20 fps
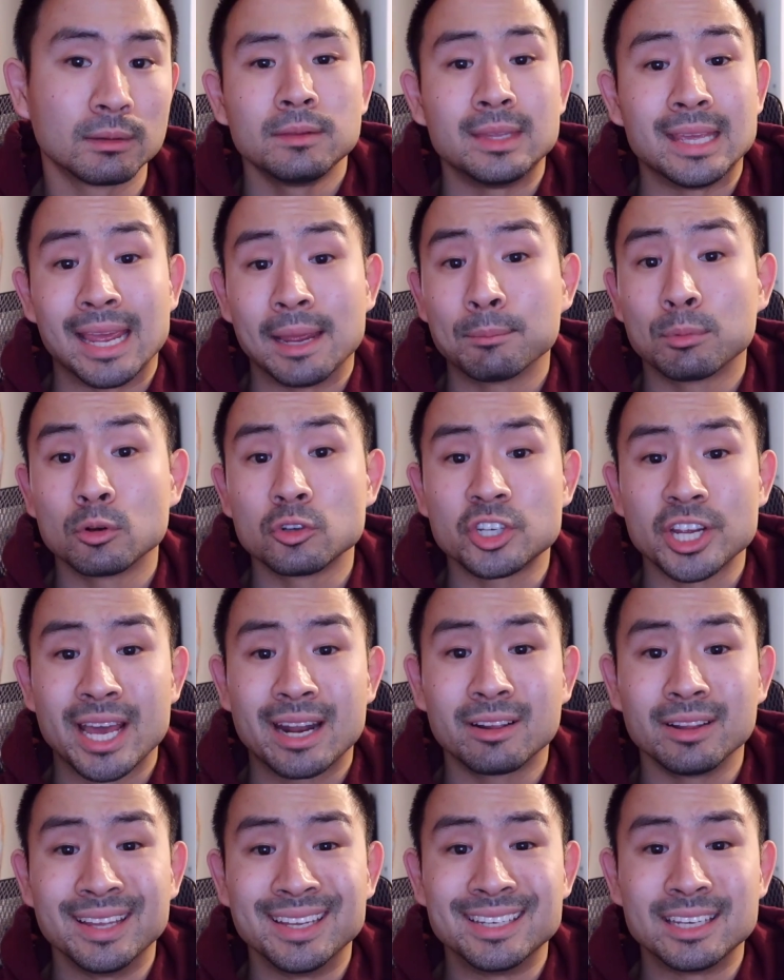The Ambro
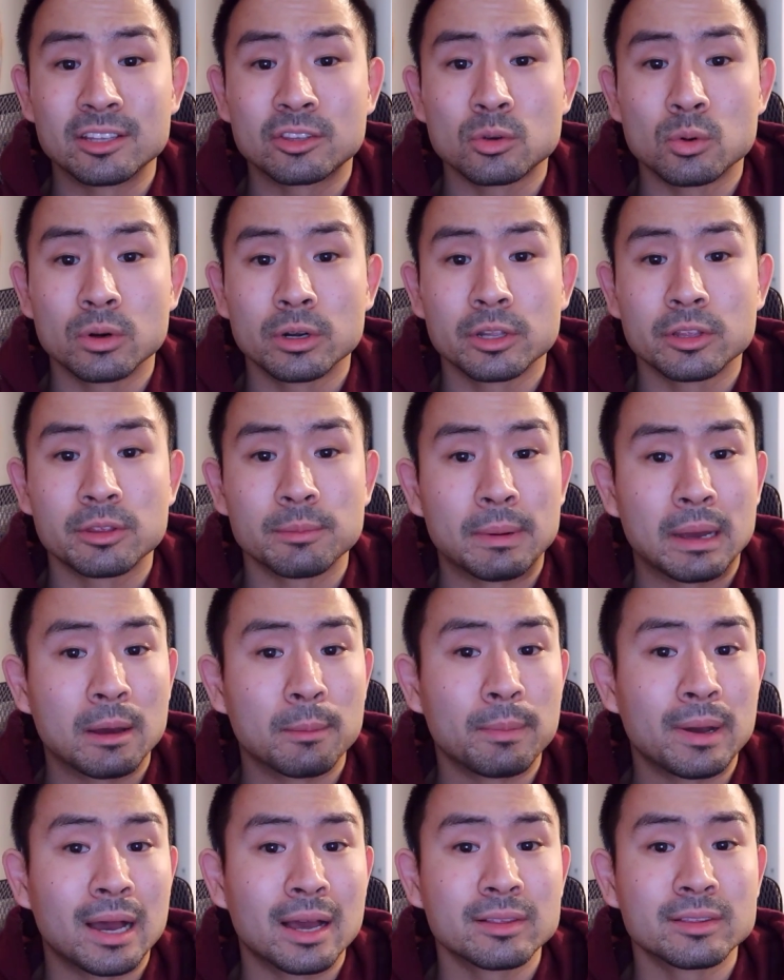channel in Discord is
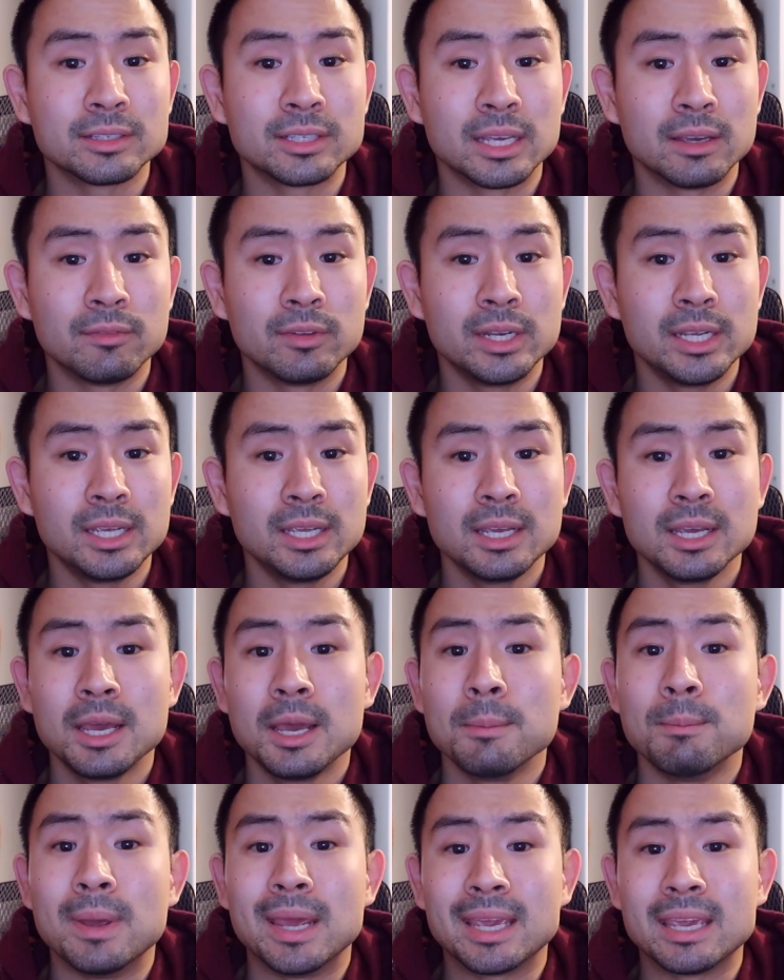about positivity,
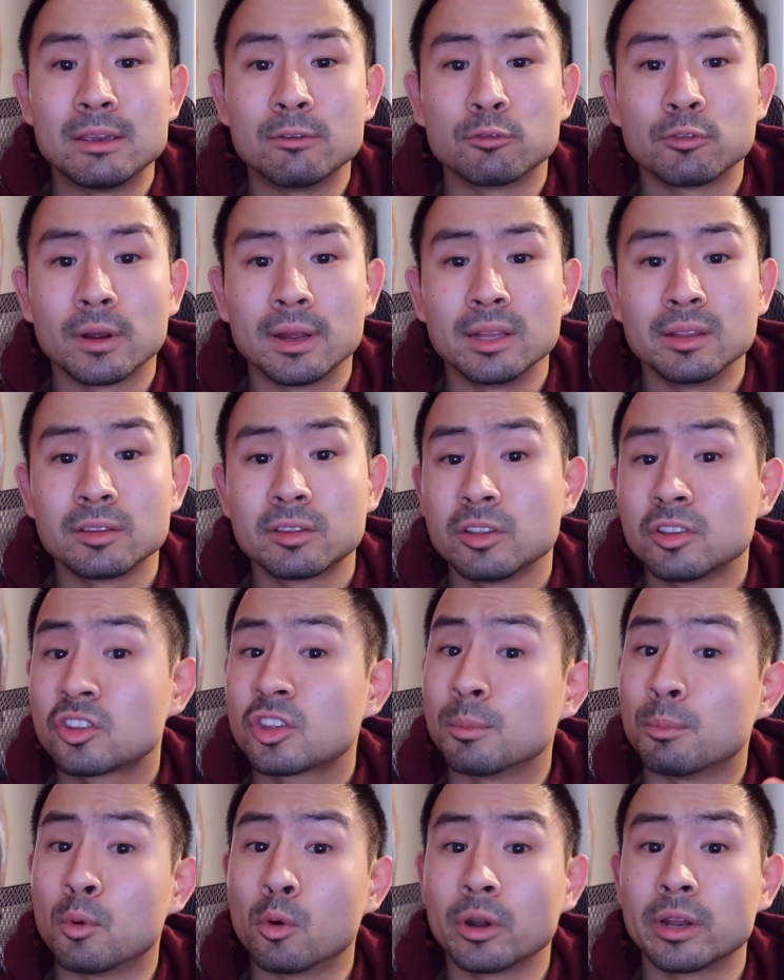making friends,
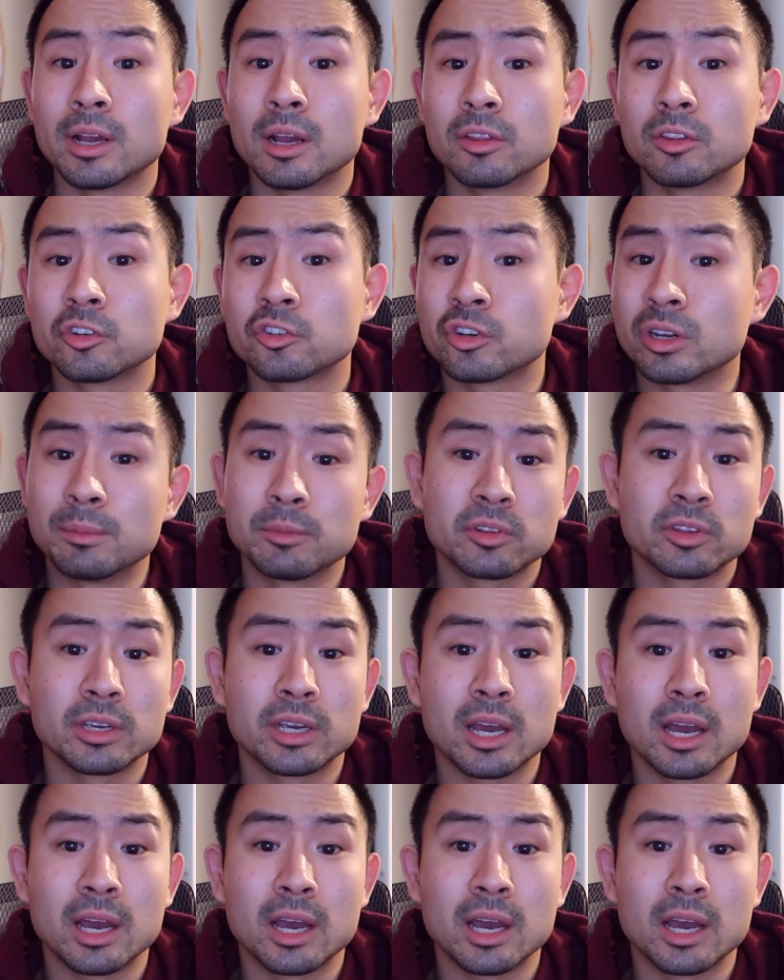supporting other streamers and